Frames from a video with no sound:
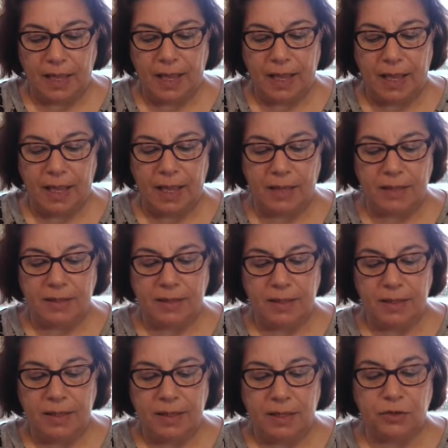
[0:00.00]
and
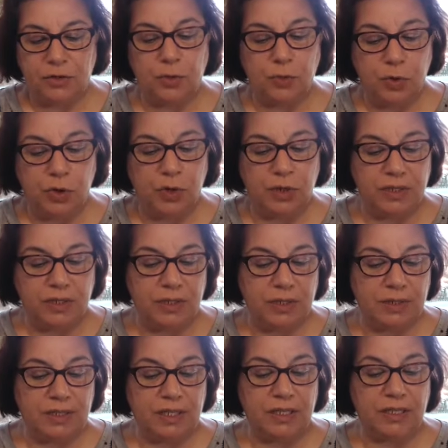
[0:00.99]
toward
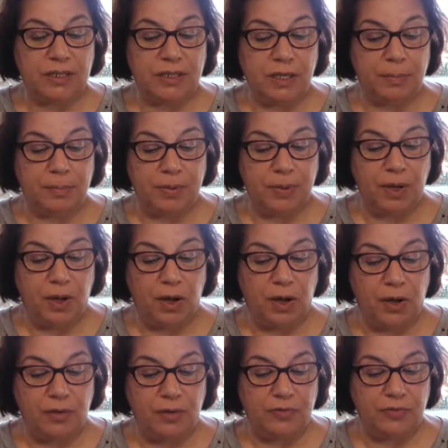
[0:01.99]
the tip
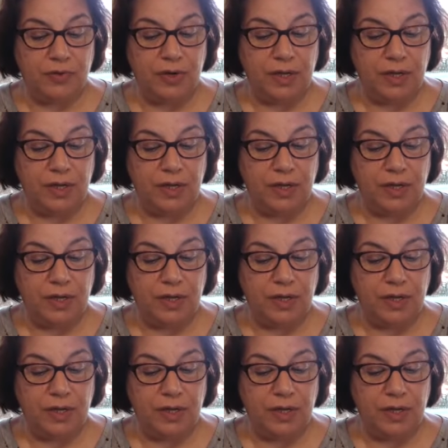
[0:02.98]
of